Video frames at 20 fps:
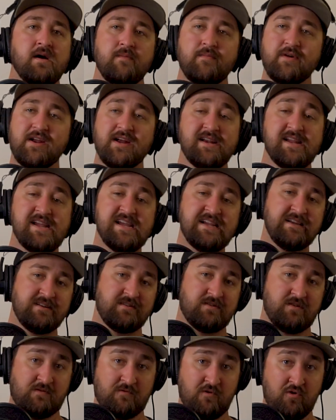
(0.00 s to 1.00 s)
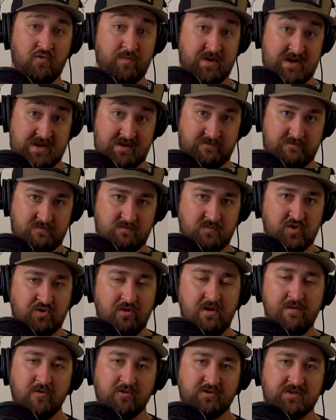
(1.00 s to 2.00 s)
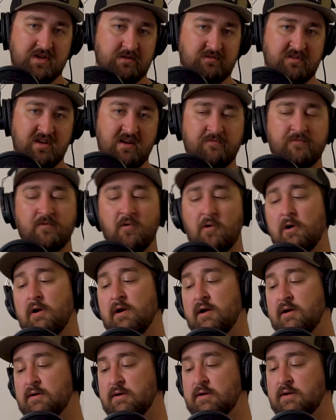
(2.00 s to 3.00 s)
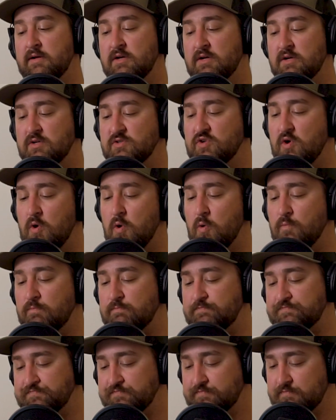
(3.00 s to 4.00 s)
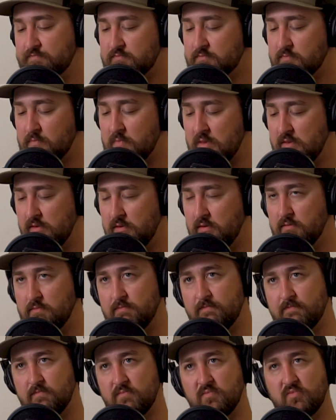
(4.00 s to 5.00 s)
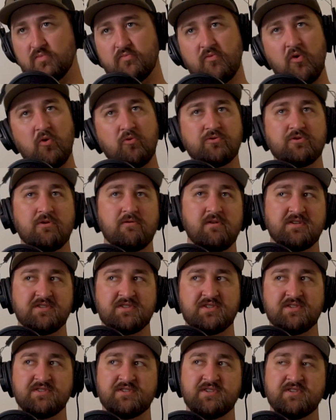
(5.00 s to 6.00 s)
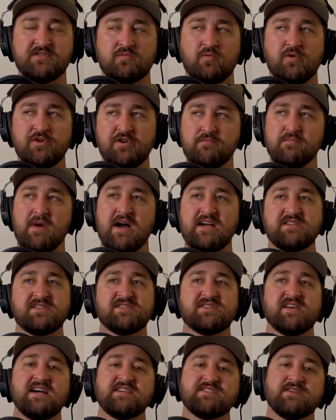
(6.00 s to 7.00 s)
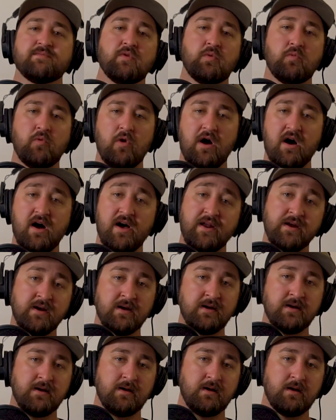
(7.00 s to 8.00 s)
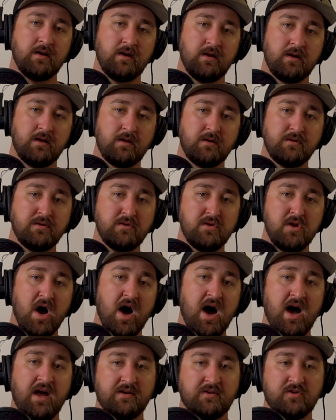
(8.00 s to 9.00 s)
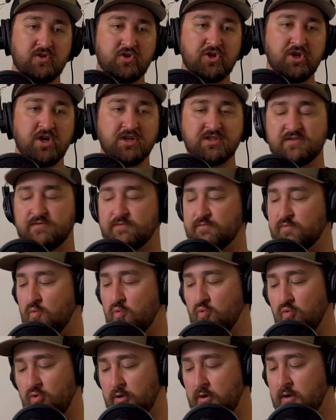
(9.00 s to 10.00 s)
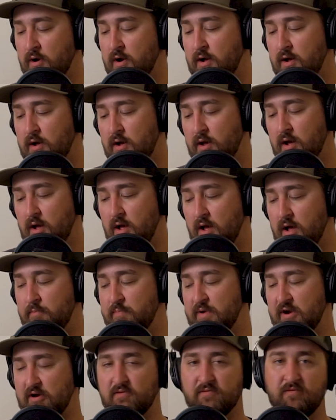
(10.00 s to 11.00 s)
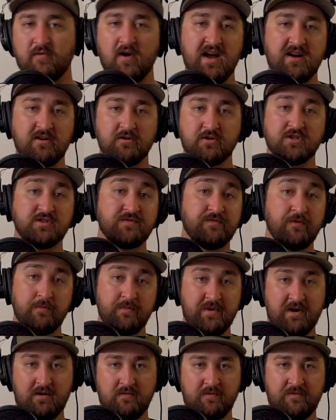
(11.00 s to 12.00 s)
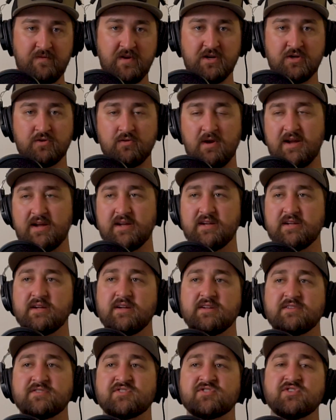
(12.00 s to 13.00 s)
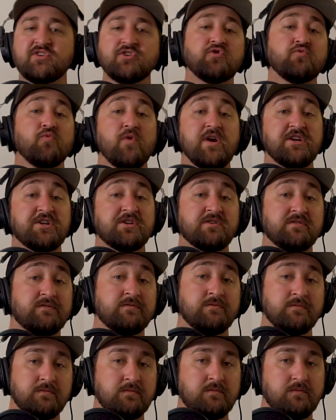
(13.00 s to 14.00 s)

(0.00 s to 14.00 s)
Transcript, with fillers: but I need it to throw my streamers out that far. So those are instances when you might size up the rod, not just for a bigger fly or just for a bigger fish, right? It, it's situational,